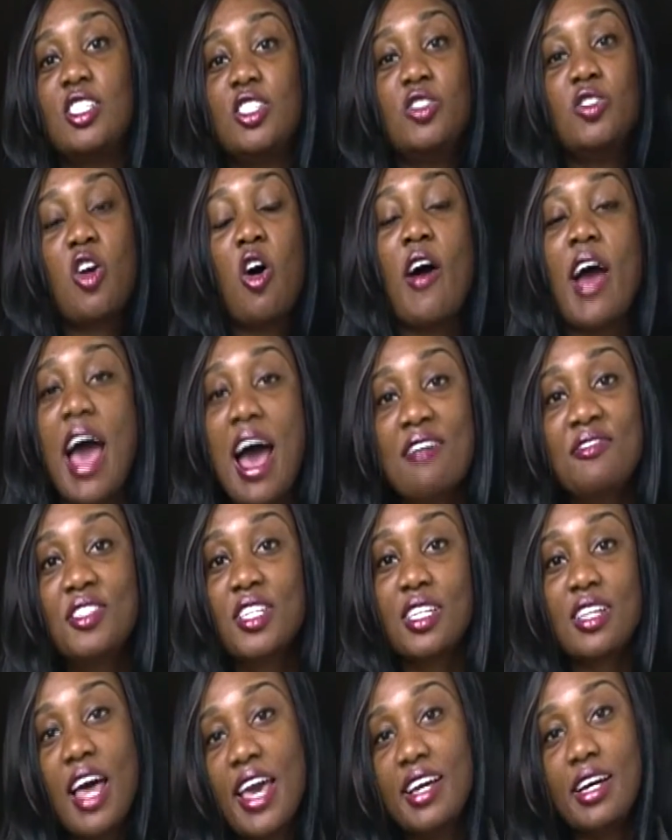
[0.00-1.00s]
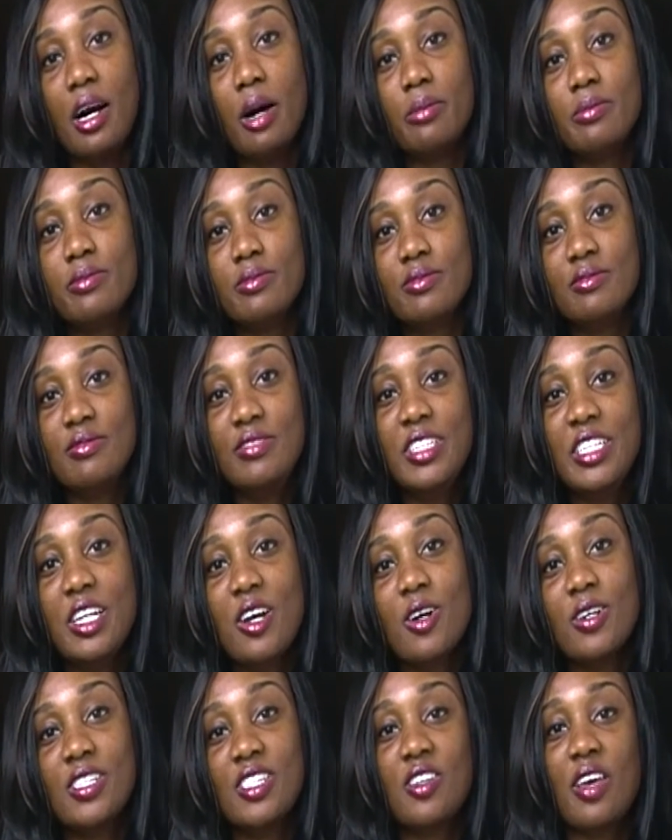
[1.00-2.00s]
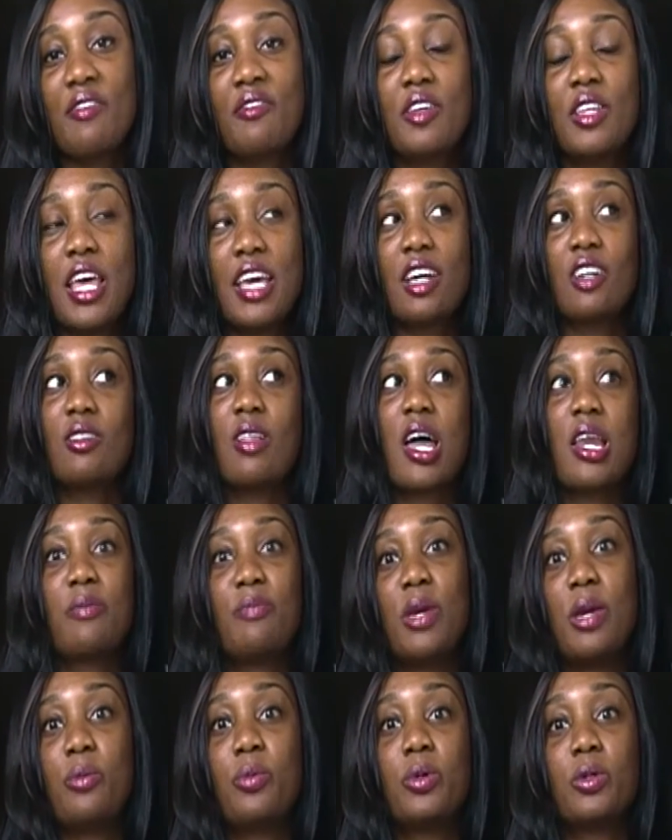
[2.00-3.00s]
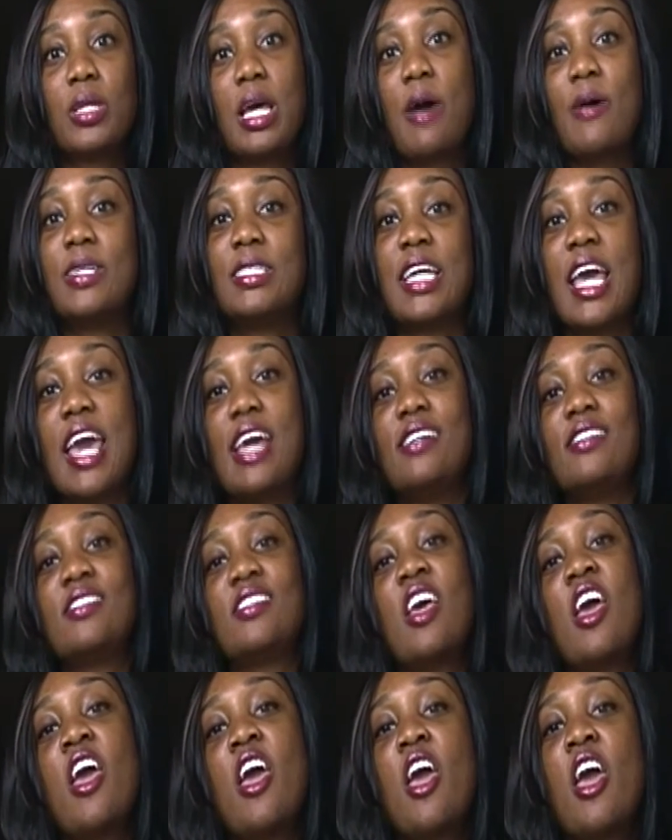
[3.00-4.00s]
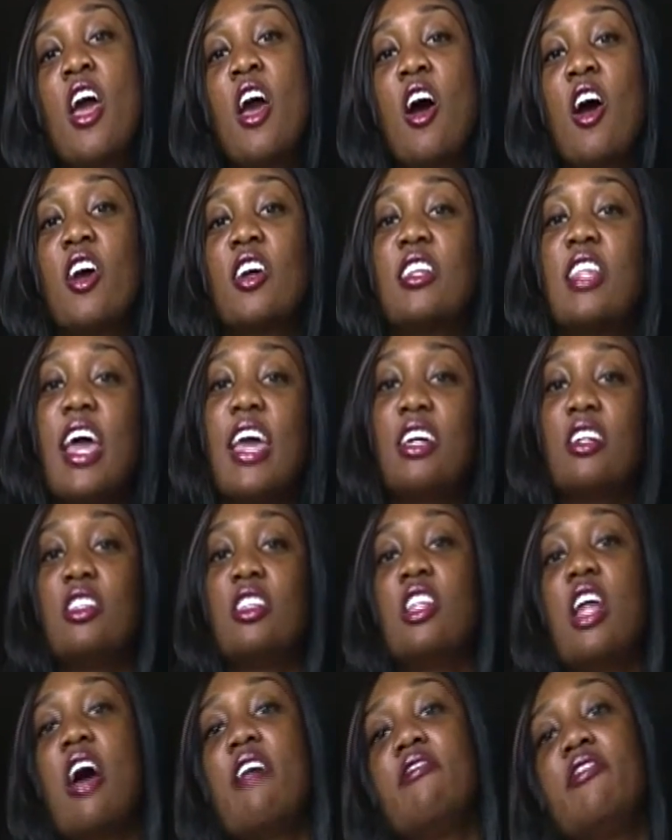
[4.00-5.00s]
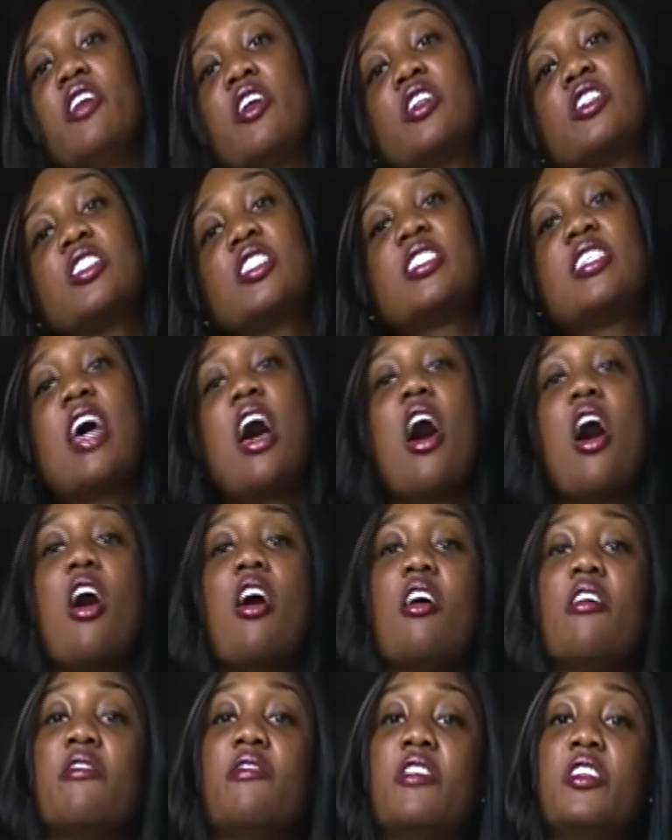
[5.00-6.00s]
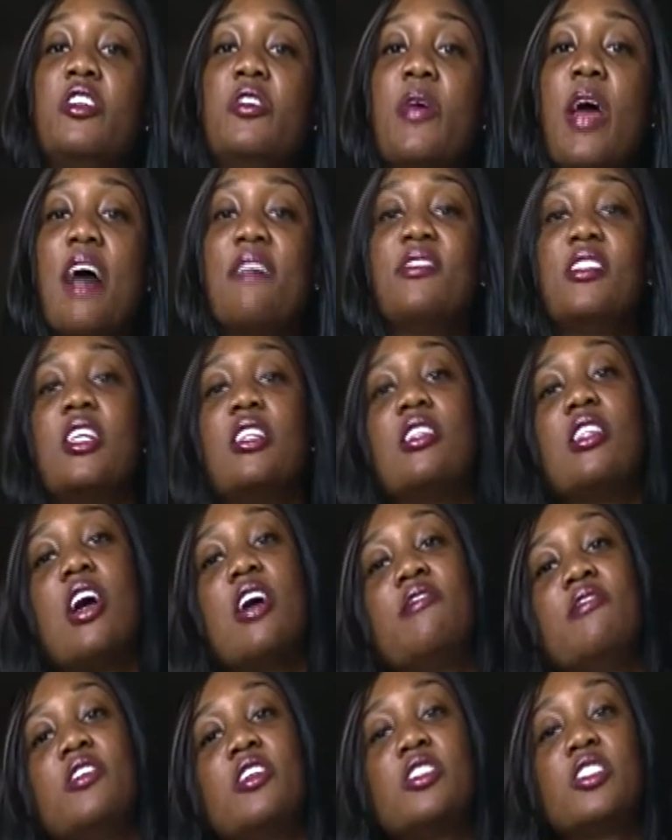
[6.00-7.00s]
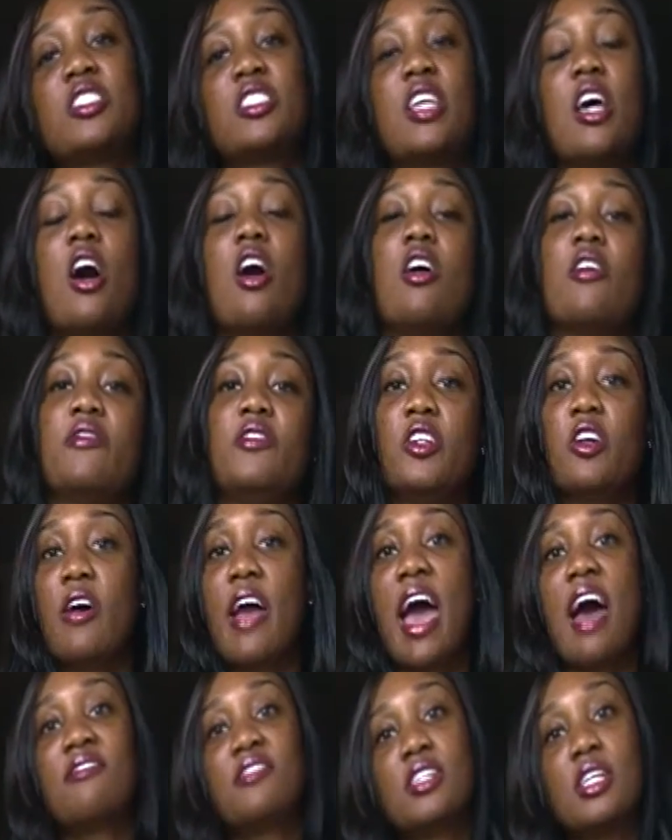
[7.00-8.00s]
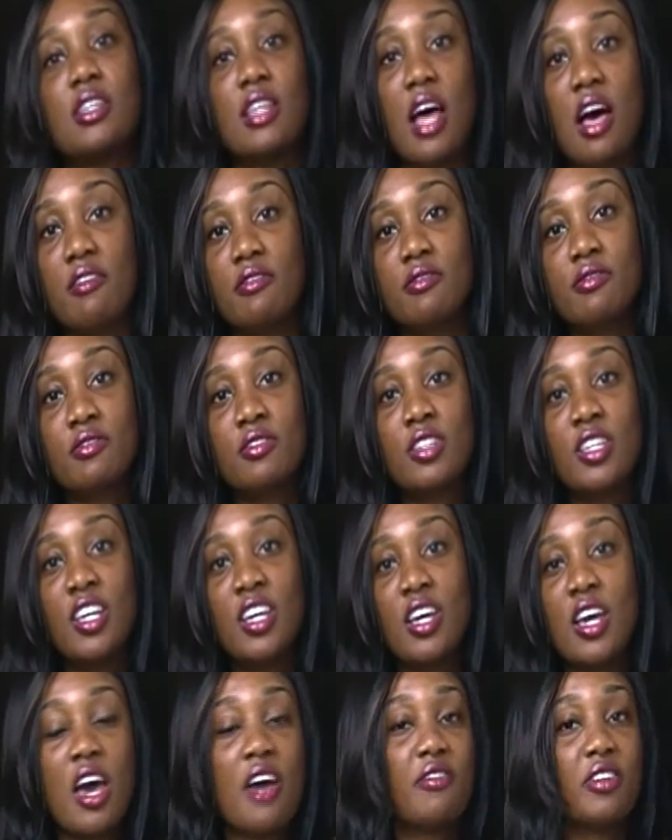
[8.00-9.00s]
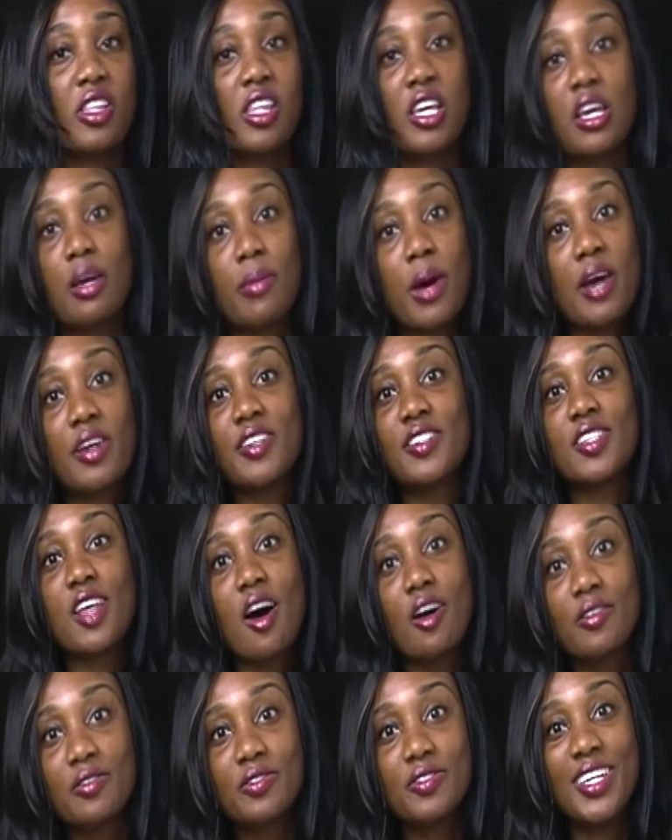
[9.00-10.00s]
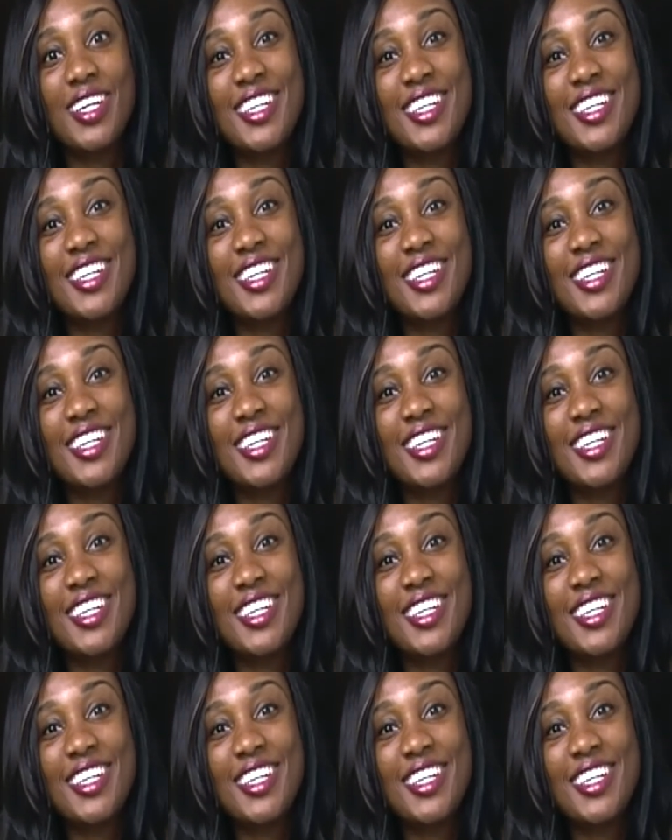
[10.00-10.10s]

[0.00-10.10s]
You don't have to like them, you know? And so I feel like a lot of people nowadays are like, love yourself, and you have to love yourself. You don't have to love everything about yourself.